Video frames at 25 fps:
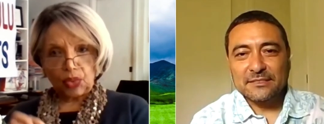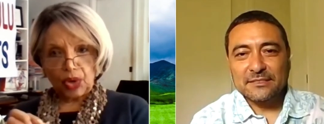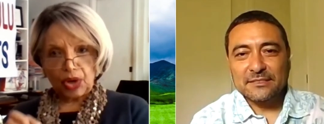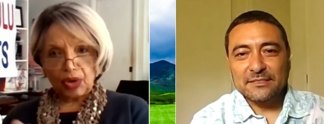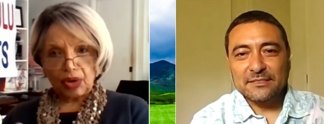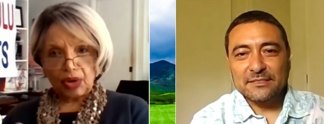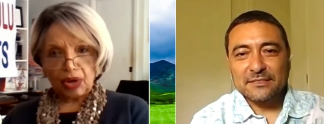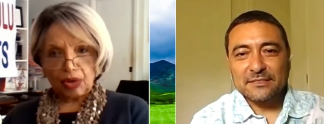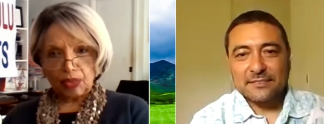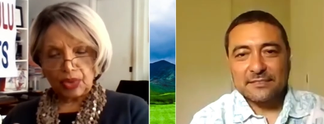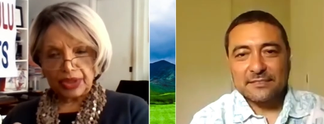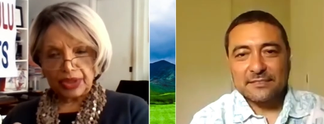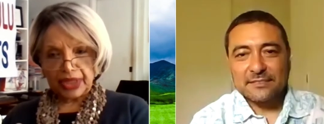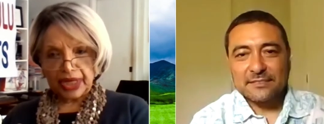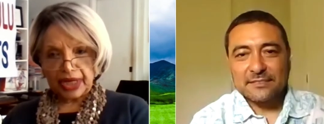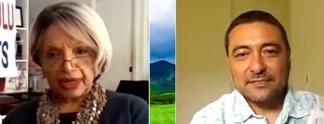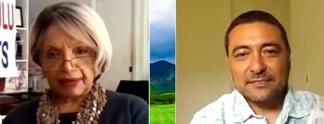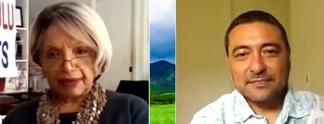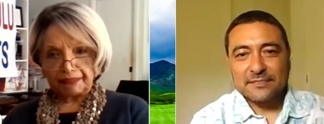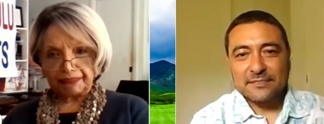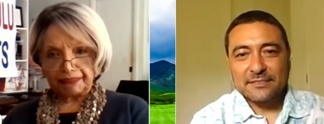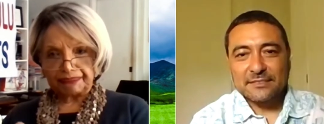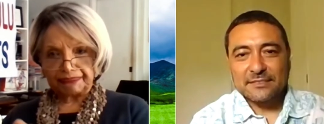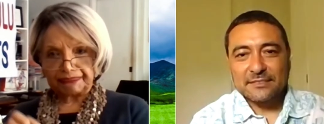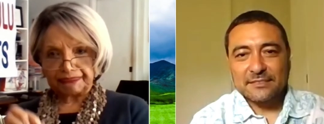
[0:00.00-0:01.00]
Speaker 1: where are we
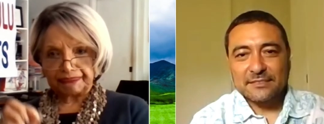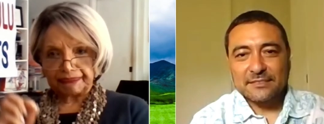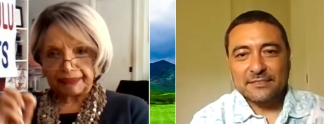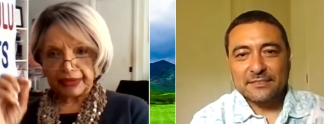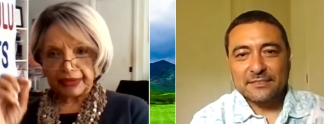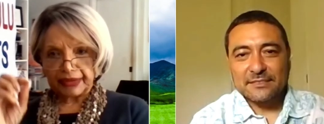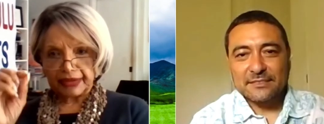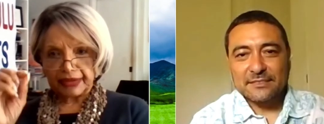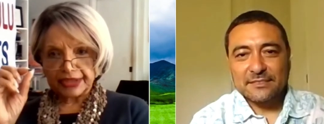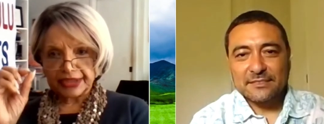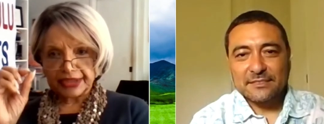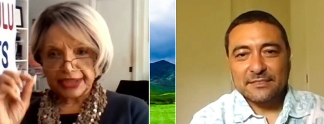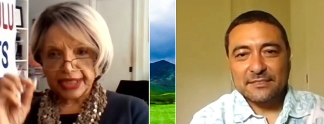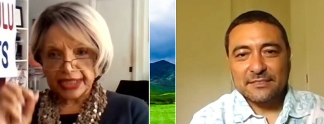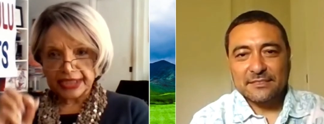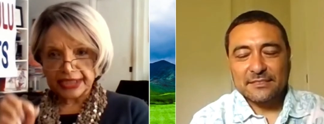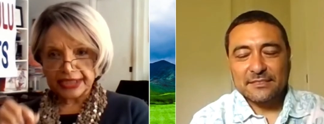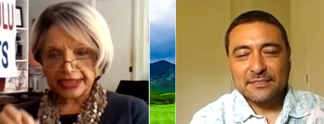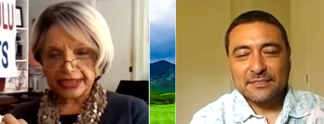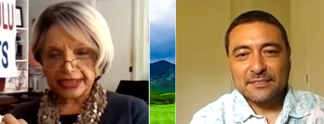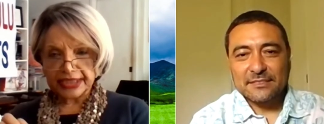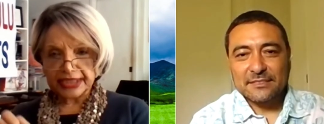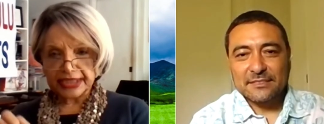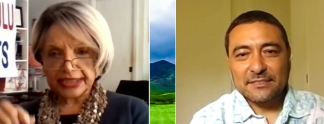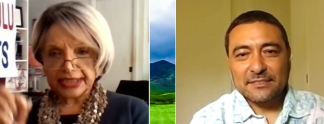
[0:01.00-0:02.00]
now?
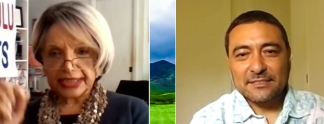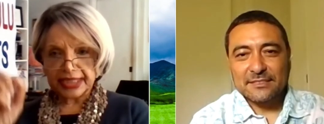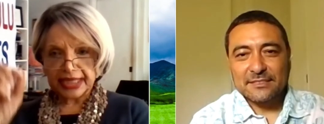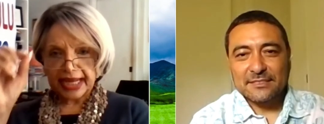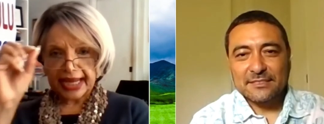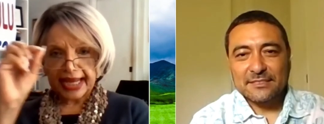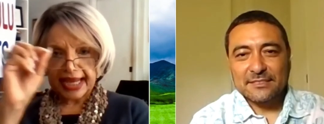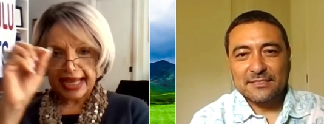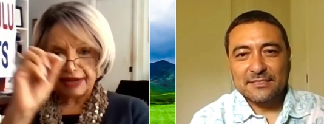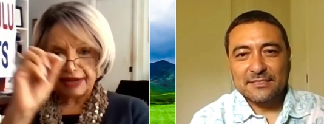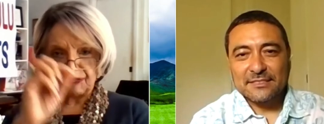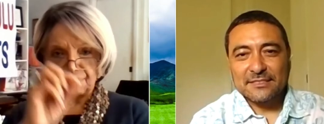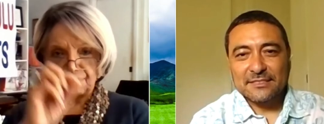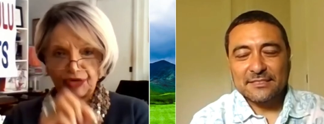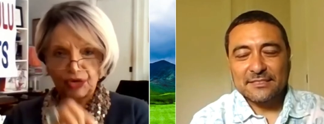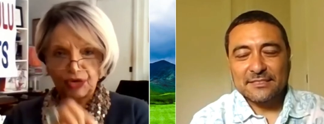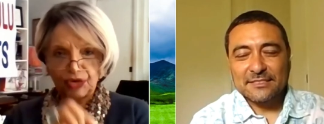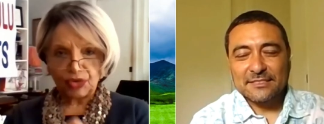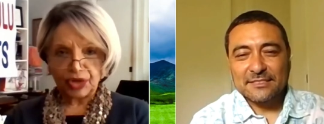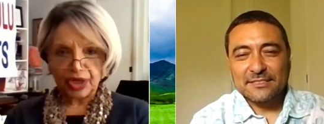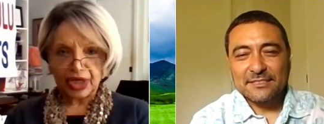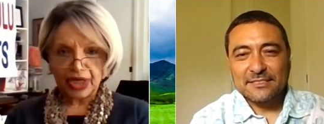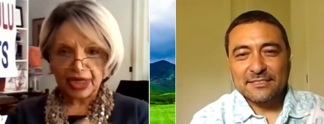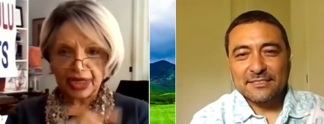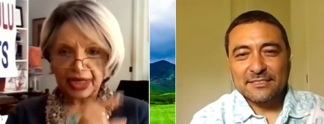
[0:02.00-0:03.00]
Census and
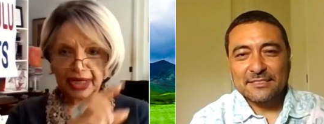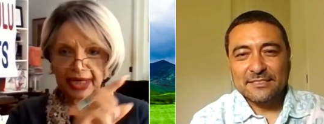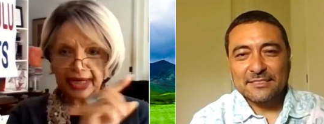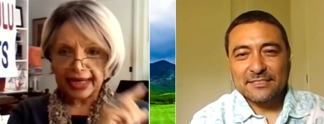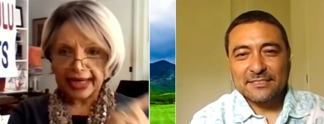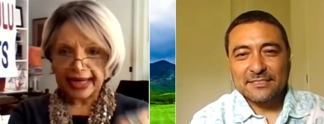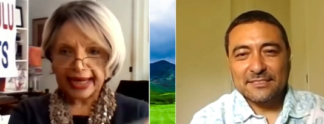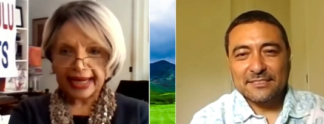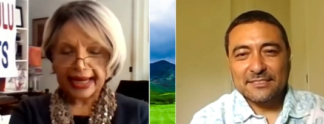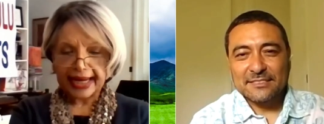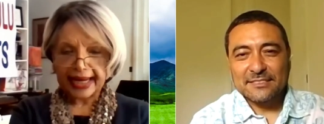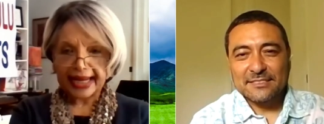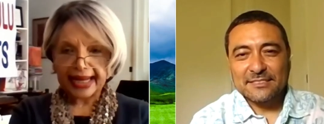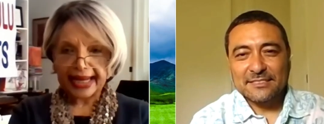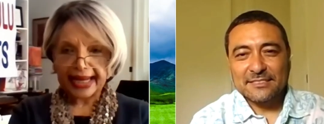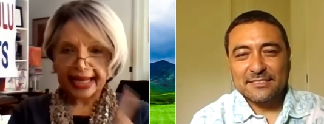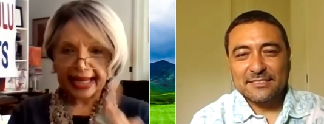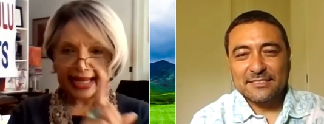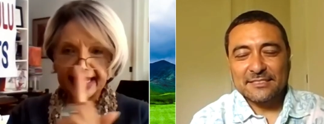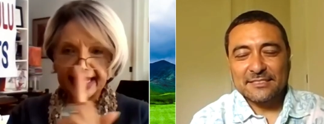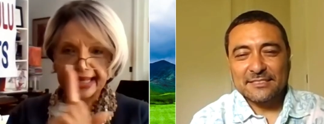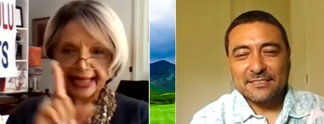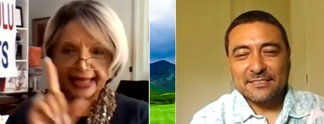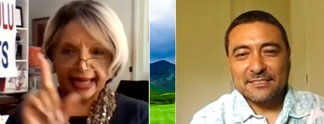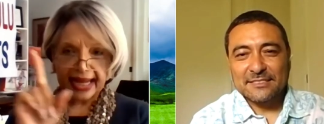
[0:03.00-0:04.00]
voting,
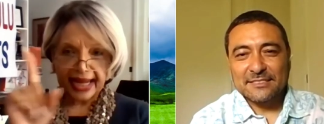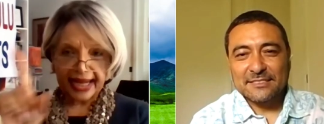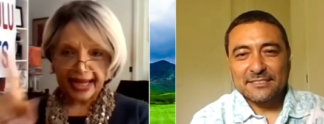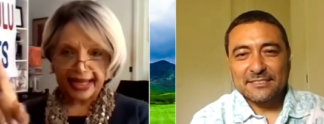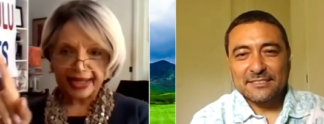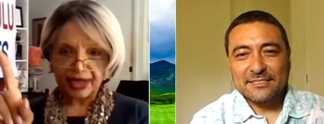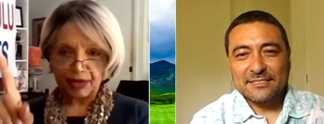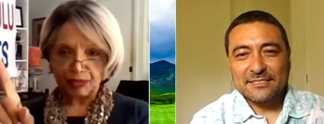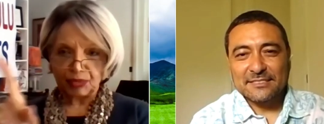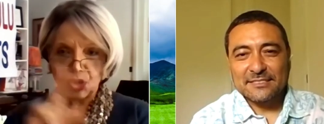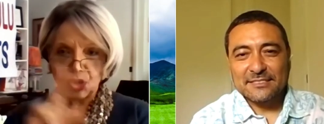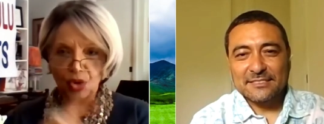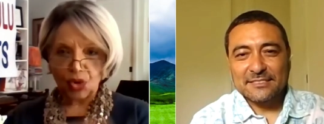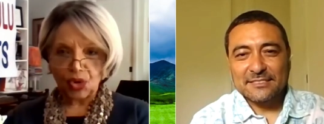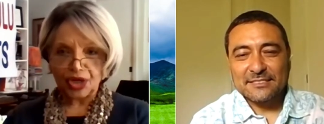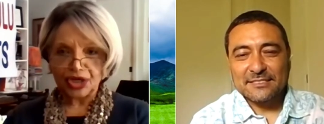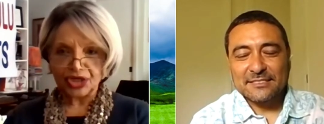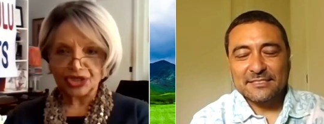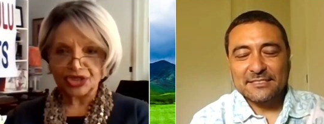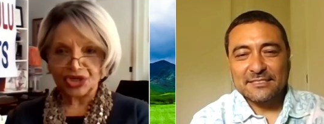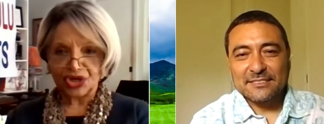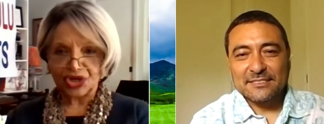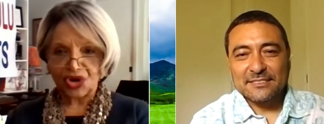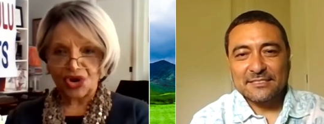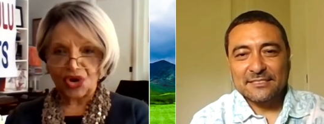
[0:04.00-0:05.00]
and I am
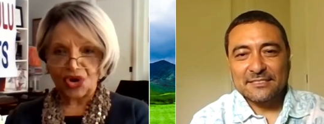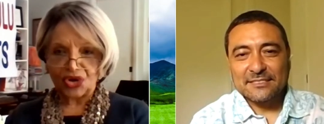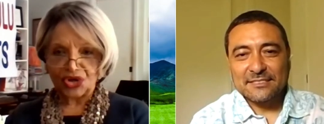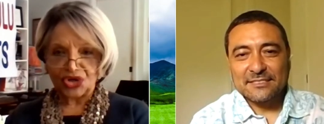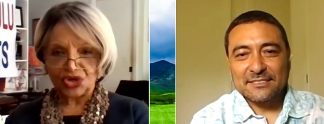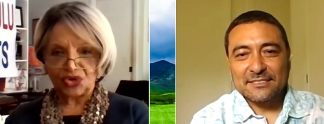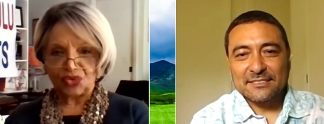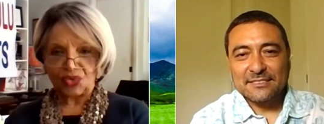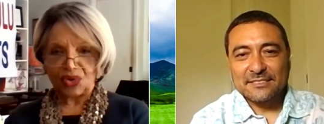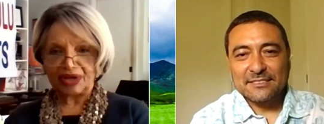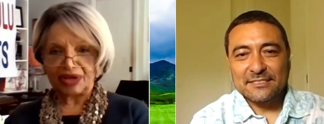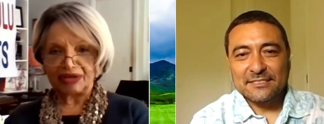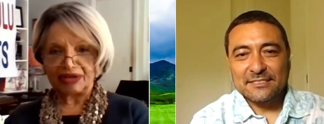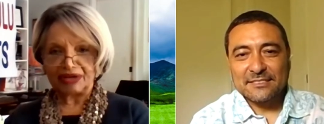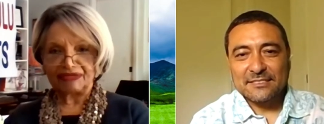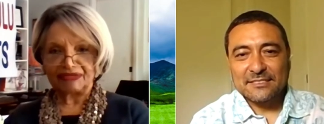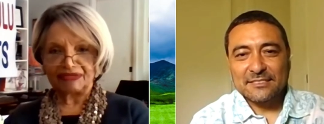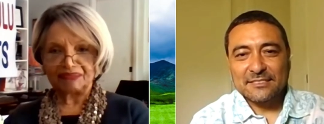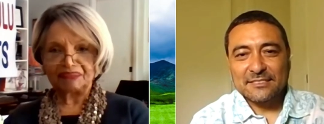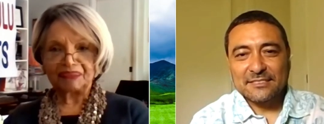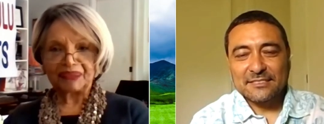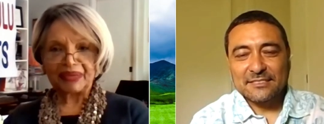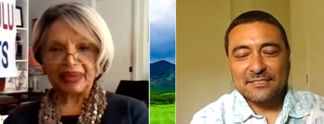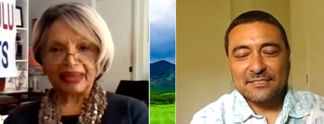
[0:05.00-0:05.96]
going to call your wife.